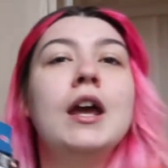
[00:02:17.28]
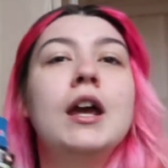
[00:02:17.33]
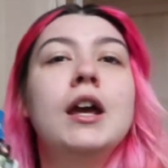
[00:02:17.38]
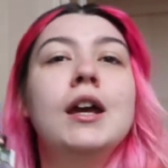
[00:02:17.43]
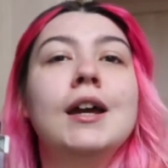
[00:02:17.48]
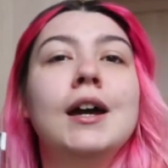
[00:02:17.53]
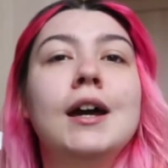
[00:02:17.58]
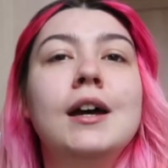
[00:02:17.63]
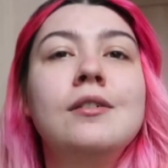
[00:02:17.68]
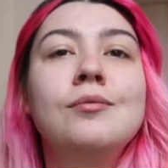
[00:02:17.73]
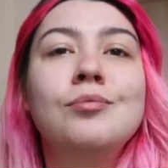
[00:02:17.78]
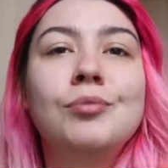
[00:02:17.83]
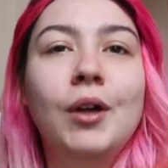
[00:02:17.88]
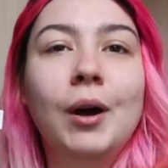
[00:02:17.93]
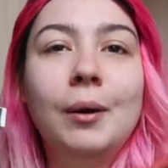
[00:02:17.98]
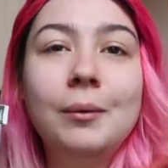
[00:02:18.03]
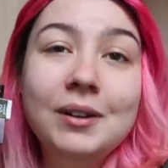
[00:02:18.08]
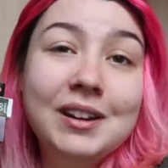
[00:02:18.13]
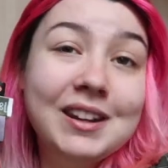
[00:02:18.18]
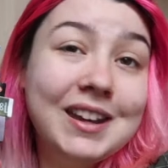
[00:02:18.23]
here
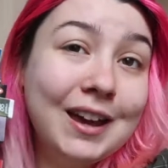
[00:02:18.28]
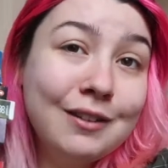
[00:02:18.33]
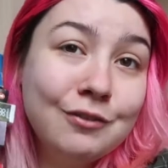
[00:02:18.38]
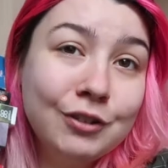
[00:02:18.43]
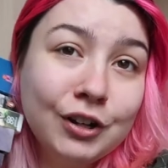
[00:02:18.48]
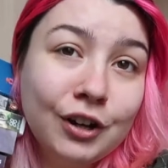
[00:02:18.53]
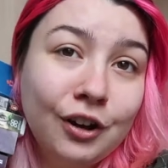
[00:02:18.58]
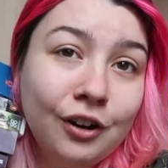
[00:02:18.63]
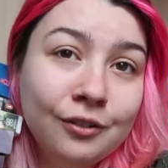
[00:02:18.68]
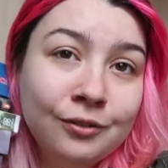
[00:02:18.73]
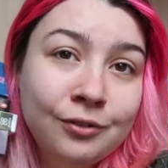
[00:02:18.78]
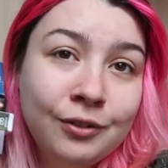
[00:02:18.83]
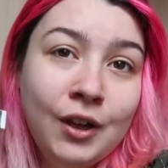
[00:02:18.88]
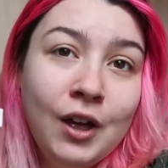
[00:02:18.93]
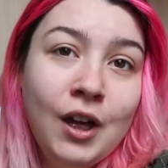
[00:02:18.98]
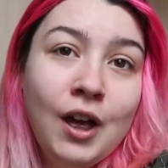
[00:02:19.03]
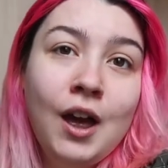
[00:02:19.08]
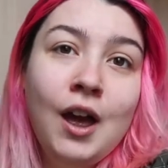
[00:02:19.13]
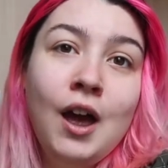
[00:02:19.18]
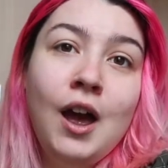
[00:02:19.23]
that I'm going to get rid of
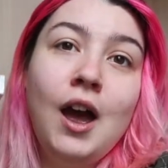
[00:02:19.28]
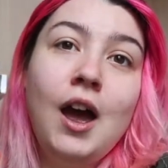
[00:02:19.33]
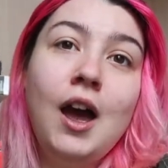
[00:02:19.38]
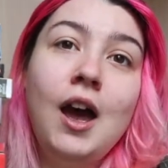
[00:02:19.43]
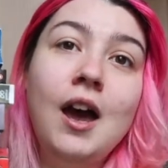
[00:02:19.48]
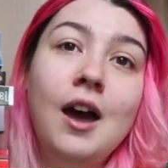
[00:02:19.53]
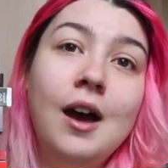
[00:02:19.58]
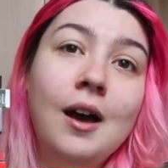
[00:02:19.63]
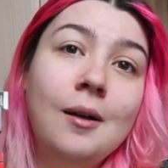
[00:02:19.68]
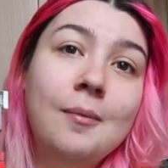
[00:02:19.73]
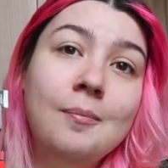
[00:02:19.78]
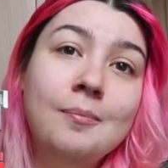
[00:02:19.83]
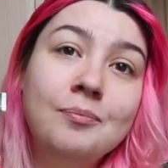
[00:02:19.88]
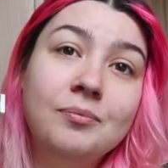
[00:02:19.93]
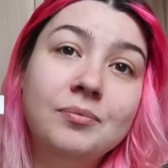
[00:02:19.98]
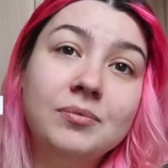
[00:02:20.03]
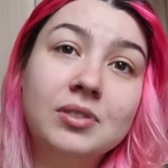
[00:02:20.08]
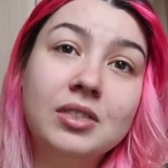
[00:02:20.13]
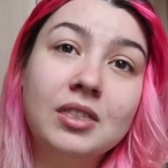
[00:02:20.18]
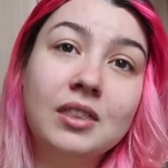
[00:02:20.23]
and
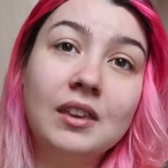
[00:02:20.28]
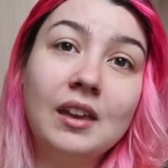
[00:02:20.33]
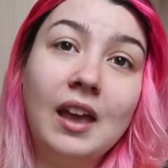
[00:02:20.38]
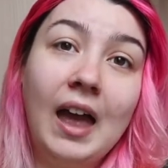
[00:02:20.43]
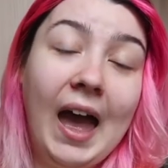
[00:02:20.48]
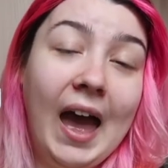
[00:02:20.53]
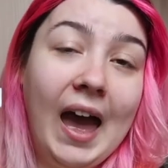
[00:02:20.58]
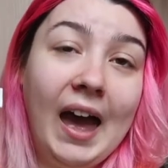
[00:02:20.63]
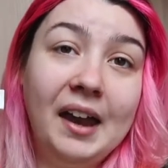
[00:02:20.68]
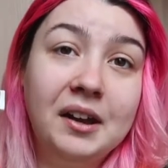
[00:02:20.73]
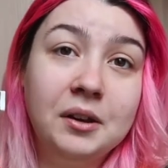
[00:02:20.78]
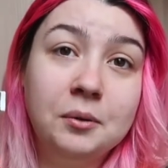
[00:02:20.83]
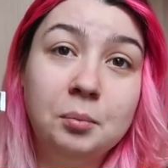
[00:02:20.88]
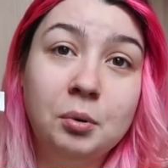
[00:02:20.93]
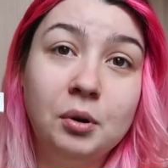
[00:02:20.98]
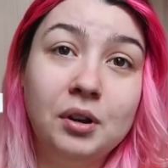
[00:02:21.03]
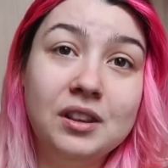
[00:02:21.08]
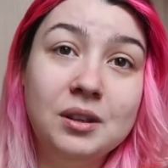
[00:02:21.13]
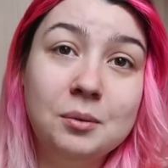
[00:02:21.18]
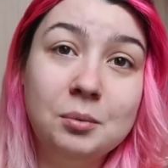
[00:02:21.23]

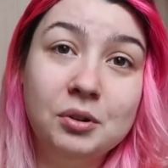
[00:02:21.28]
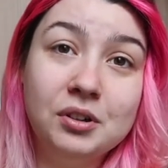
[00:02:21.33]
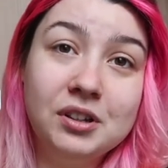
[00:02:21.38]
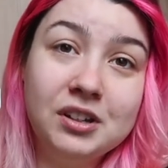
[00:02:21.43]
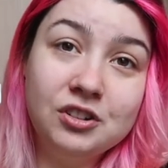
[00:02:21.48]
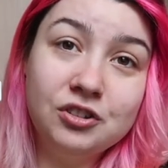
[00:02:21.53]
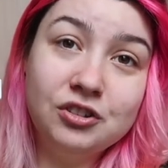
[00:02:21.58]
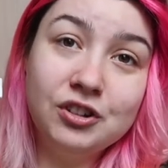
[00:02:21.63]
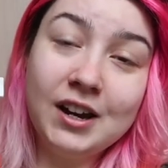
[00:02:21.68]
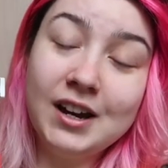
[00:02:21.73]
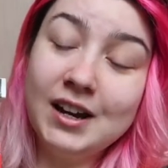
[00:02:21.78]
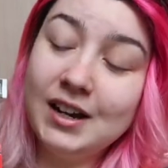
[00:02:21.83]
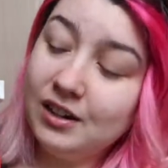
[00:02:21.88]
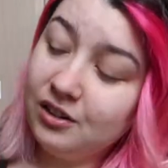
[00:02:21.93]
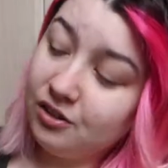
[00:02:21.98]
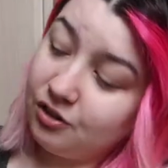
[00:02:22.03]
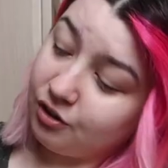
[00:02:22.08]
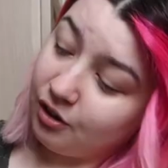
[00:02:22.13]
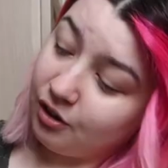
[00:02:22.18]
put in the book exchange.